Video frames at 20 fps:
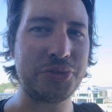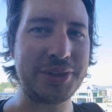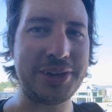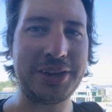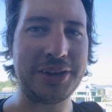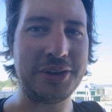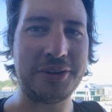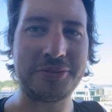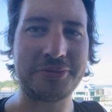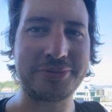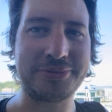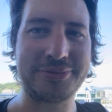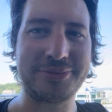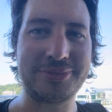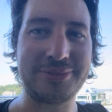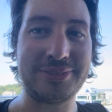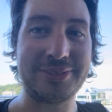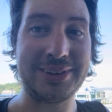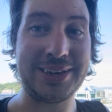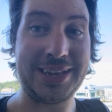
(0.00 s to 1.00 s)
than enough
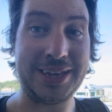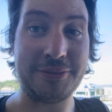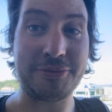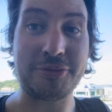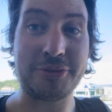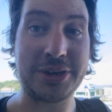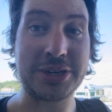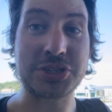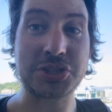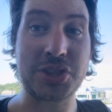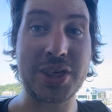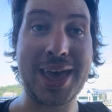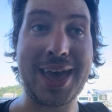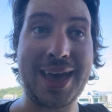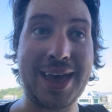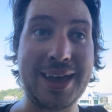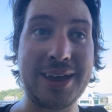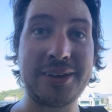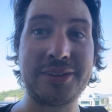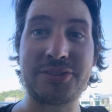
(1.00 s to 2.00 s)
leverage
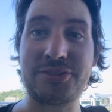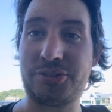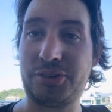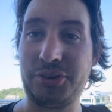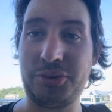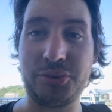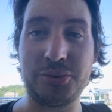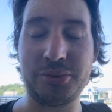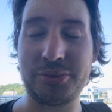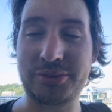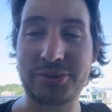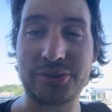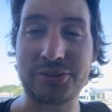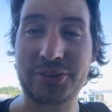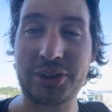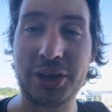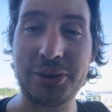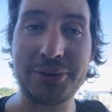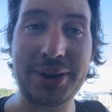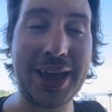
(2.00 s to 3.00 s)
there to
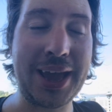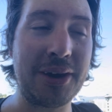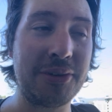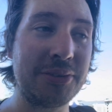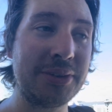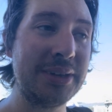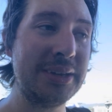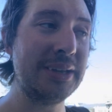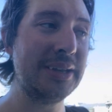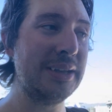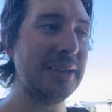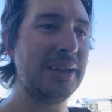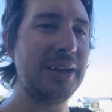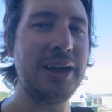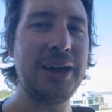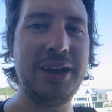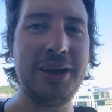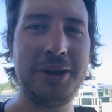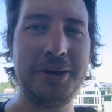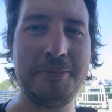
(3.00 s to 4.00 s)
slow down.
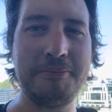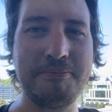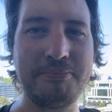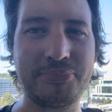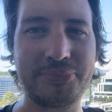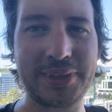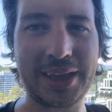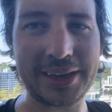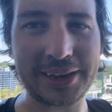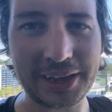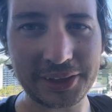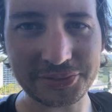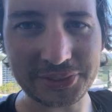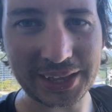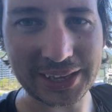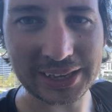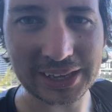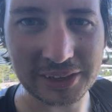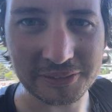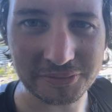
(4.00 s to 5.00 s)
And I
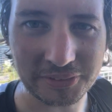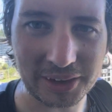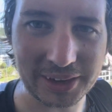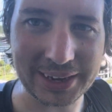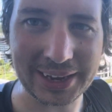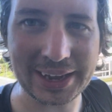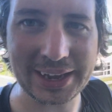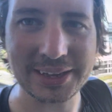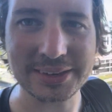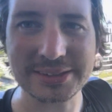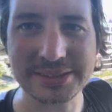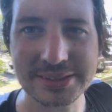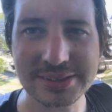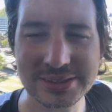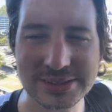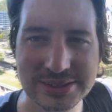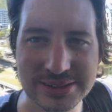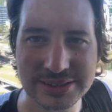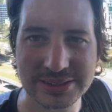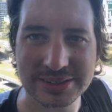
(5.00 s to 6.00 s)
think if I had
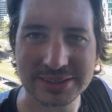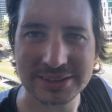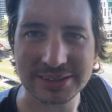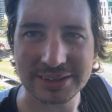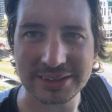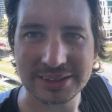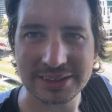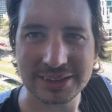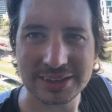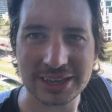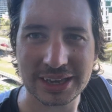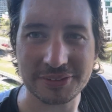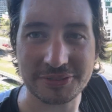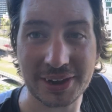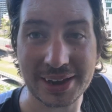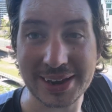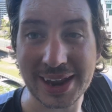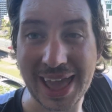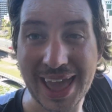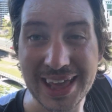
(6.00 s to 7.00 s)

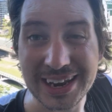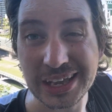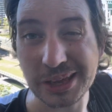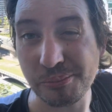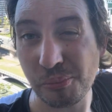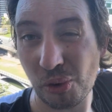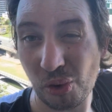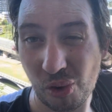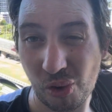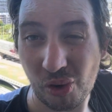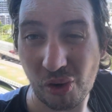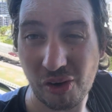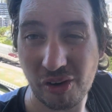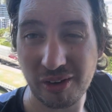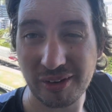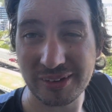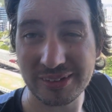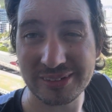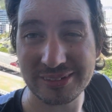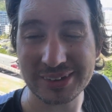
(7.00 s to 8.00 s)
any more,
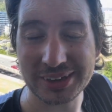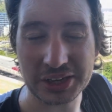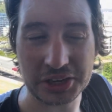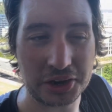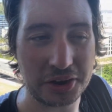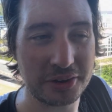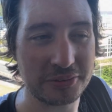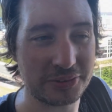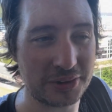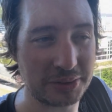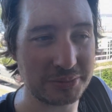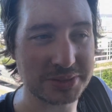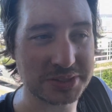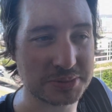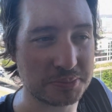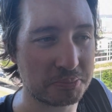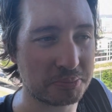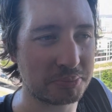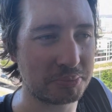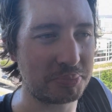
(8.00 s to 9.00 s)
you know, if I was
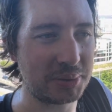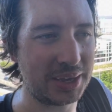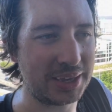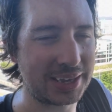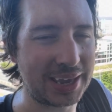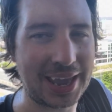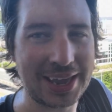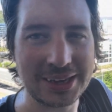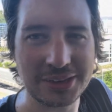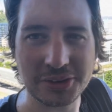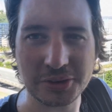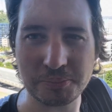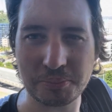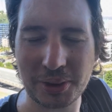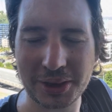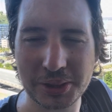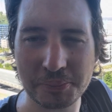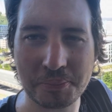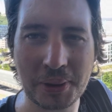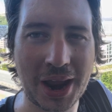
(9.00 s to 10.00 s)
being aided
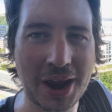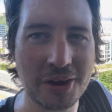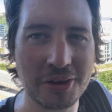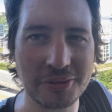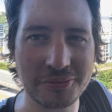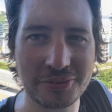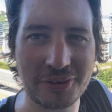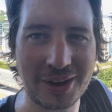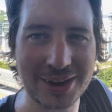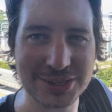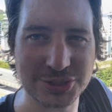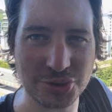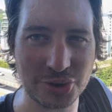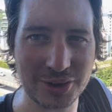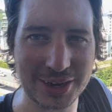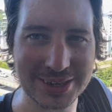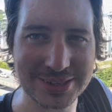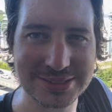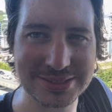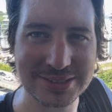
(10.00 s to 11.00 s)
by the power of
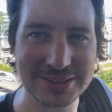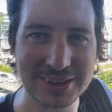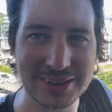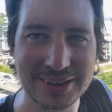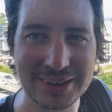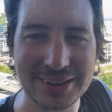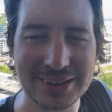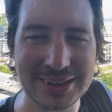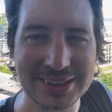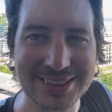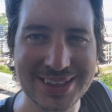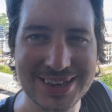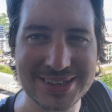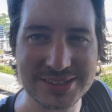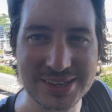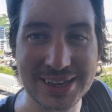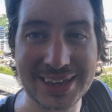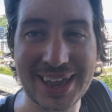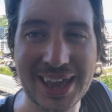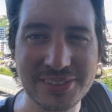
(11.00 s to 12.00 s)
hydraulics,
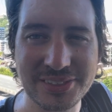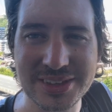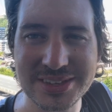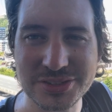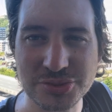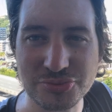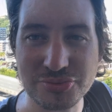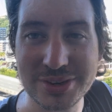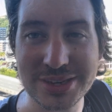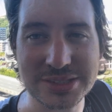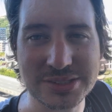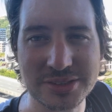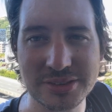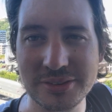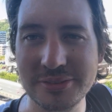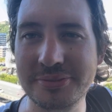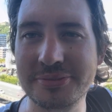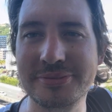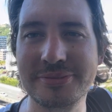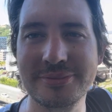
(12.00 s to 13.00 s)
there's a risk
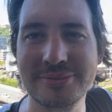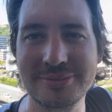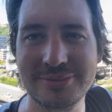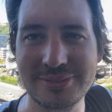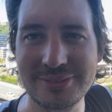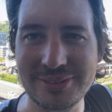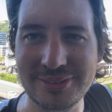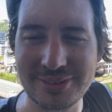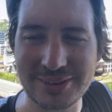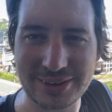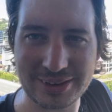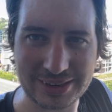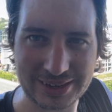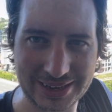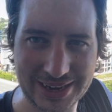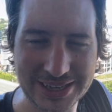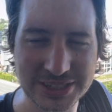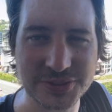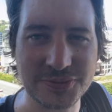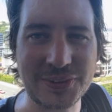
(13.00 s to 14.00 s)
of
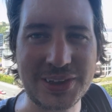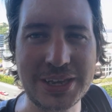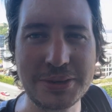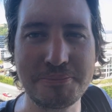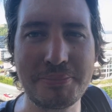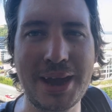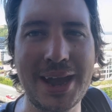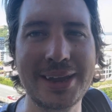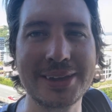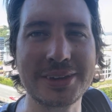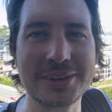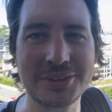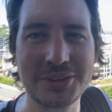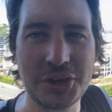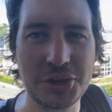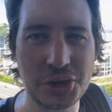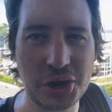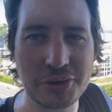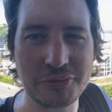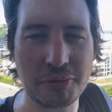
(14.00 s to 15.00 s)
less feedback
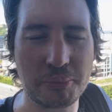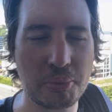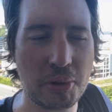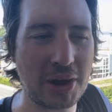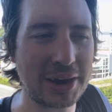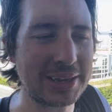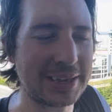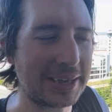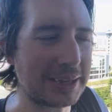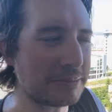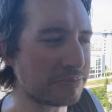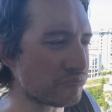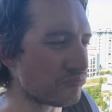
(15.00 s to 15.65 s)
and over braking.